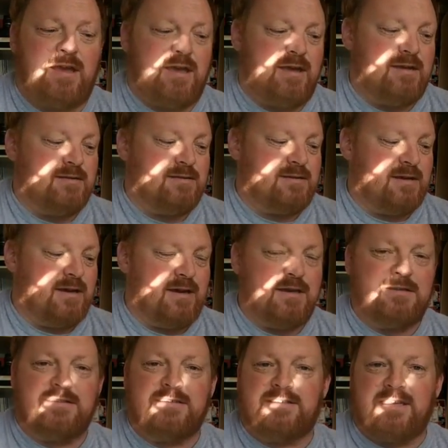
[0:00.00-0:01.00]
and
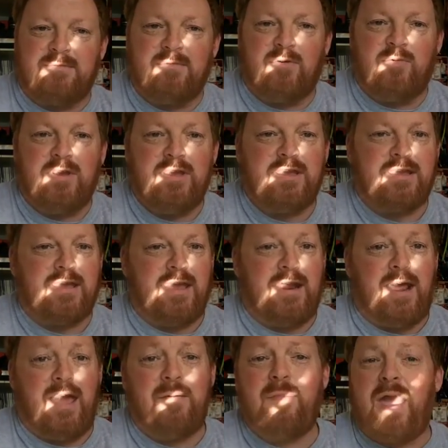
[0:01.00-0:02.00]
it's SEMA week,
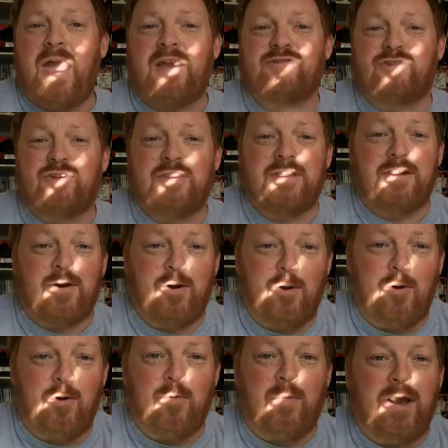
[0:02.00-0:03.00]
and I'm actually at
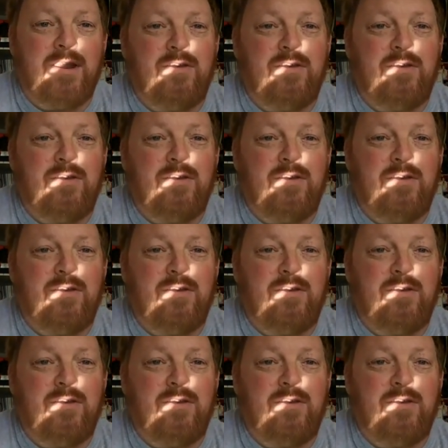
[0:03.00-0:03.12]
home.